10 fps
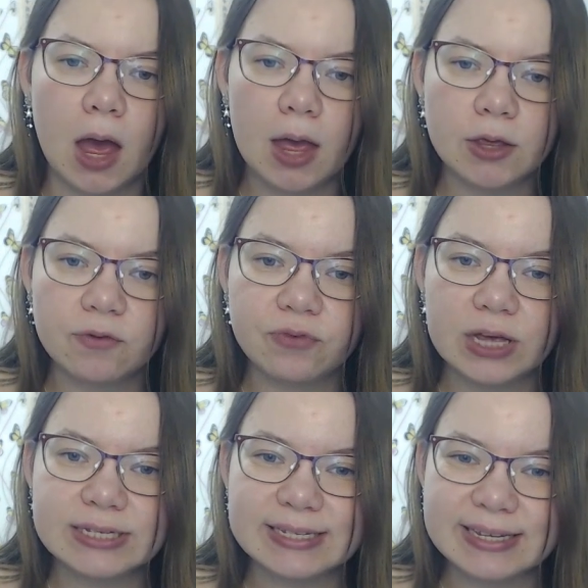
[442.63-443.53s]
Hey, your
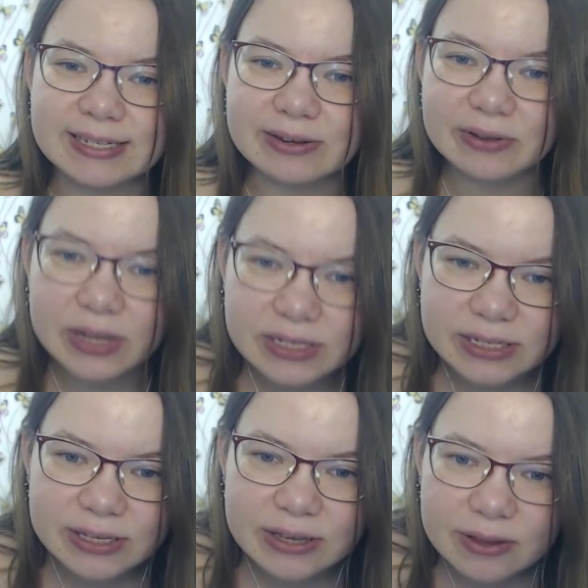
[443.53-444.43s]
face is as good as
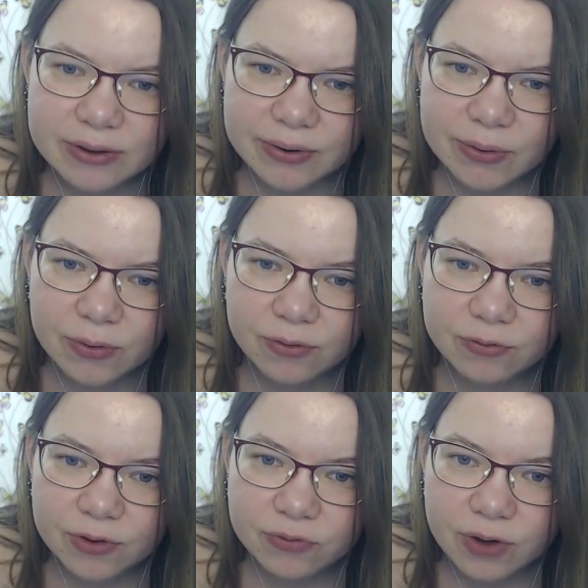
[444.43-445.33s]
new.
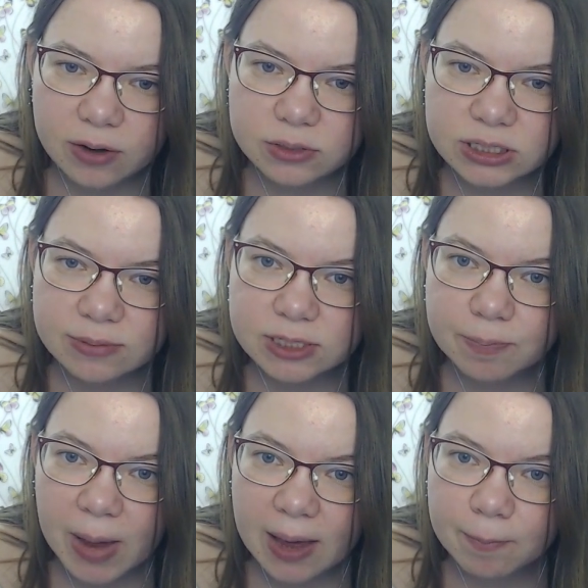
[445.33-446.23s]
We found some
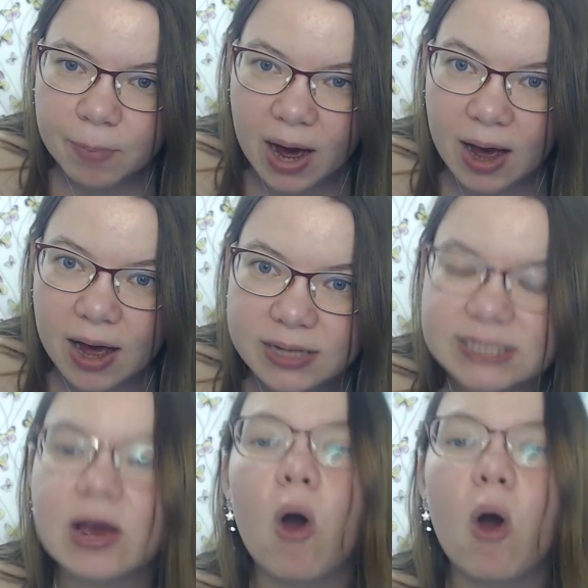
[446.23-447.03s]
spare parts.